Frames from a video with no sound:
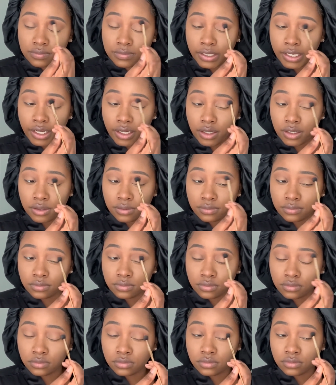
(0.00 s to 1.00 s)
Yeah.
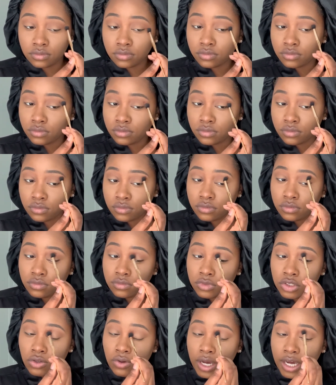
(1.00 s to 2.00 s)

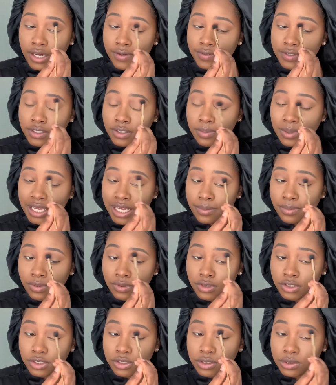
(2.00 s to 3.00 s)
You have to be
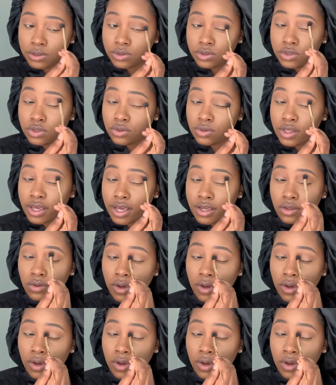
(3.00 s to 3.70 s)
able to do that.